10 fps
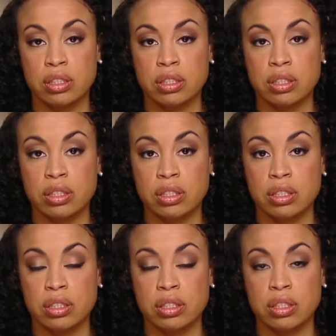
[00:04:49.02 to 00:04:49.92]

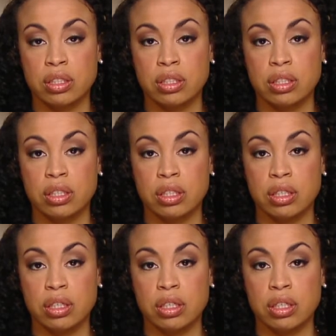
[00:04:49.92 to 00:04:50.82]

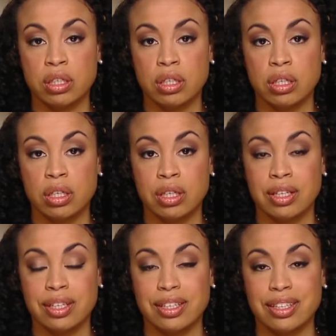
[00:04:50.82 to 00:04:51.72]
[no speech]